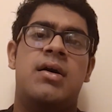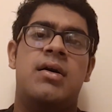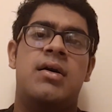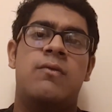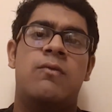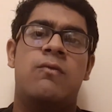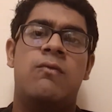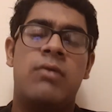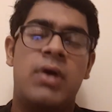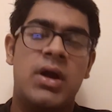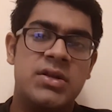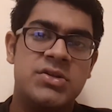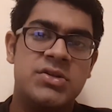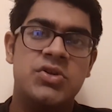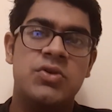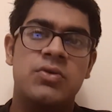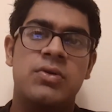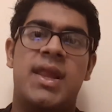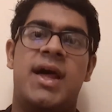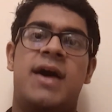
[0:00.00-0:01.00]
what
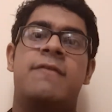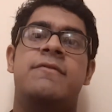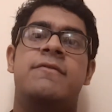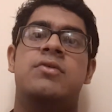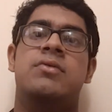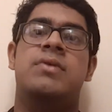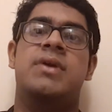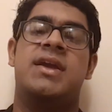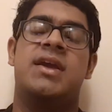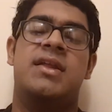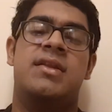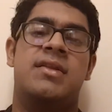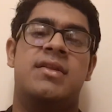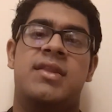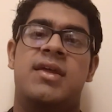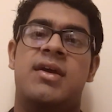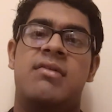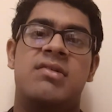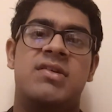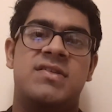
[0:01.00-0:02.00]
you love doing, and
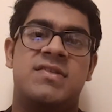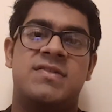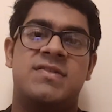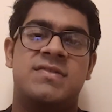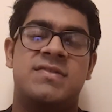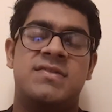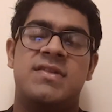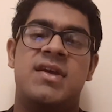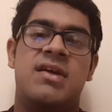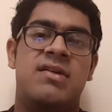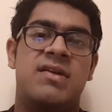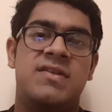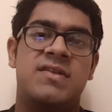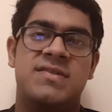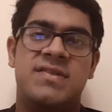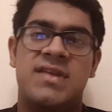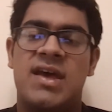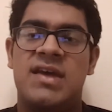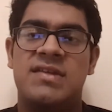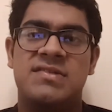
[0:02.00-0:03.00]
there is
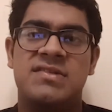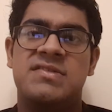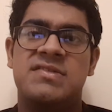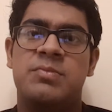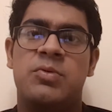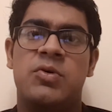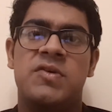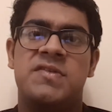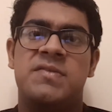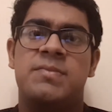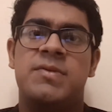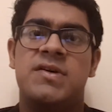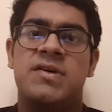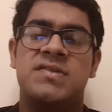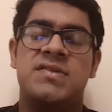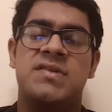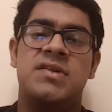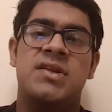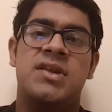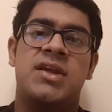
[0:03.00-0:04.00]
as a sports
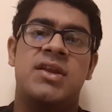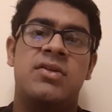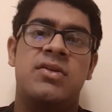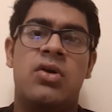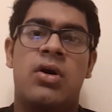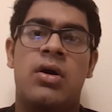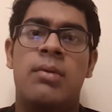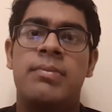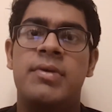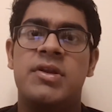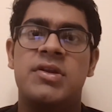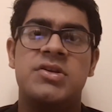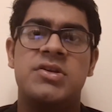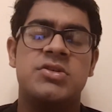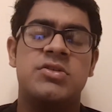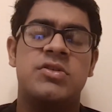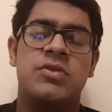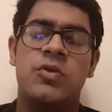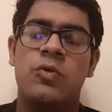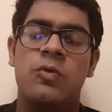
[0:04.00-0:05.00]
person in
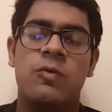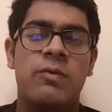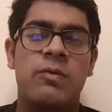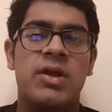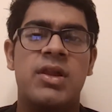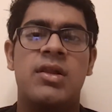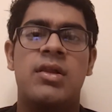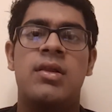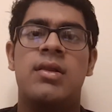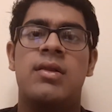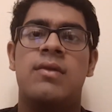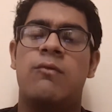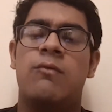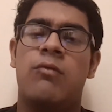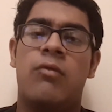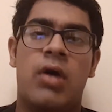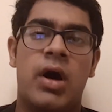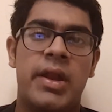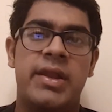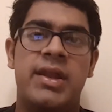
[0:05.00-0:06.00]
competition, you will
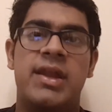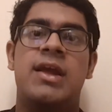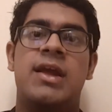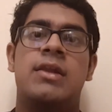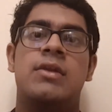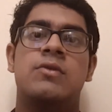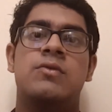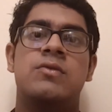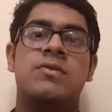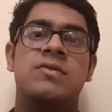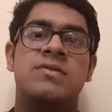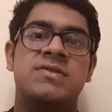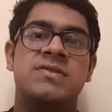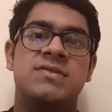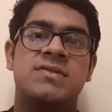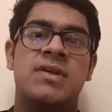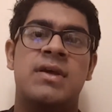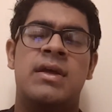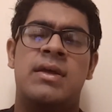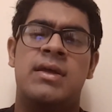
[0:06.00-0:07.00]
one day
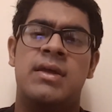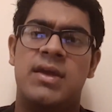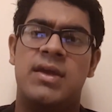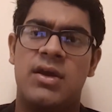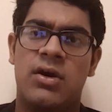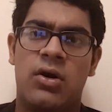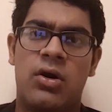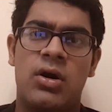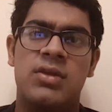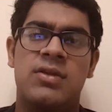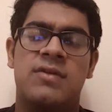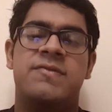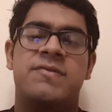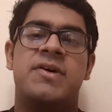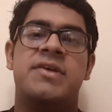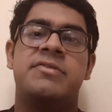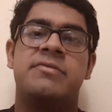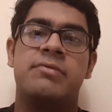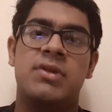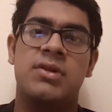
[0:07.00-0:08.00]
lose. All of
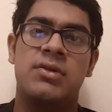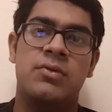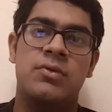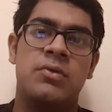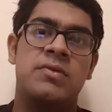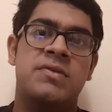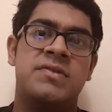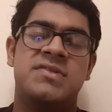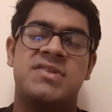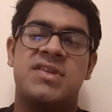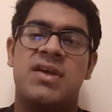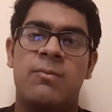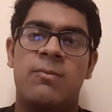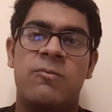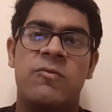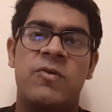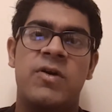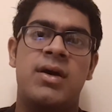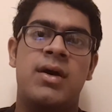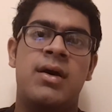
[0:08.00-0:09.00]
us will lose
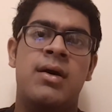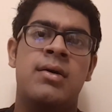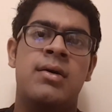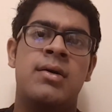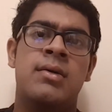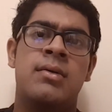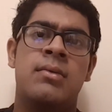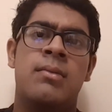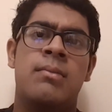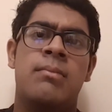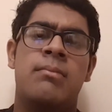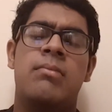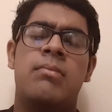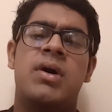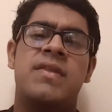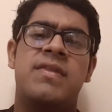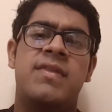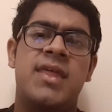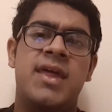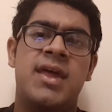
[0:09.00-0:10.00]
somewhere,
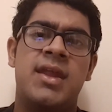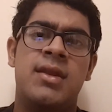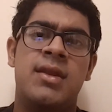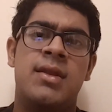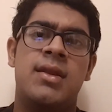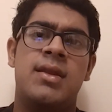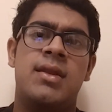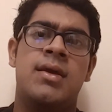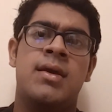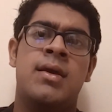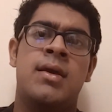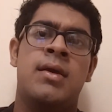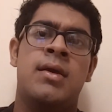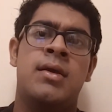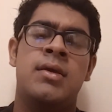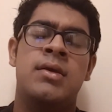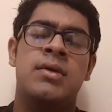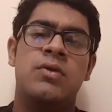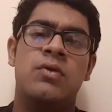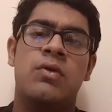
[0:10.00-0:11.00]
but then
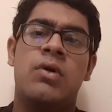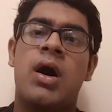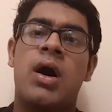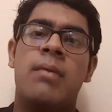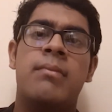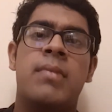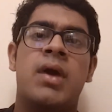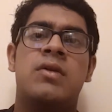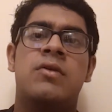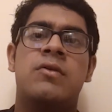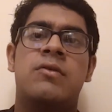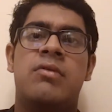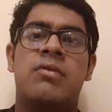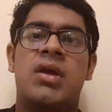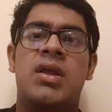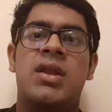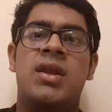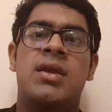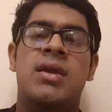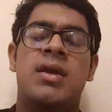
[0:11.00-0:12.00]
you come back to
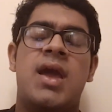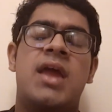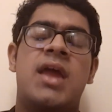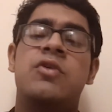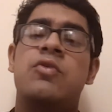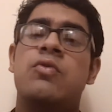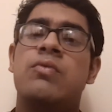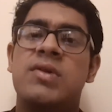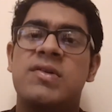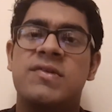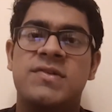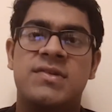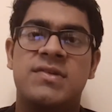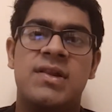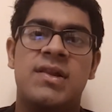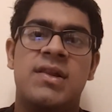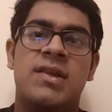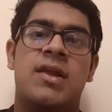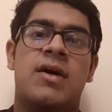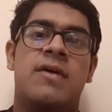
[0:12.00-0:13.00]
training and you will
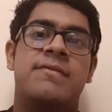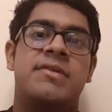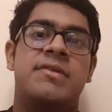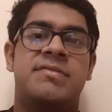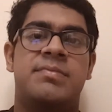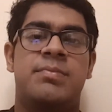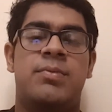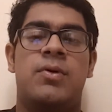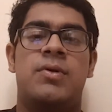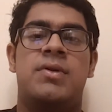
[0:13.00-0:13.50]
still love the sport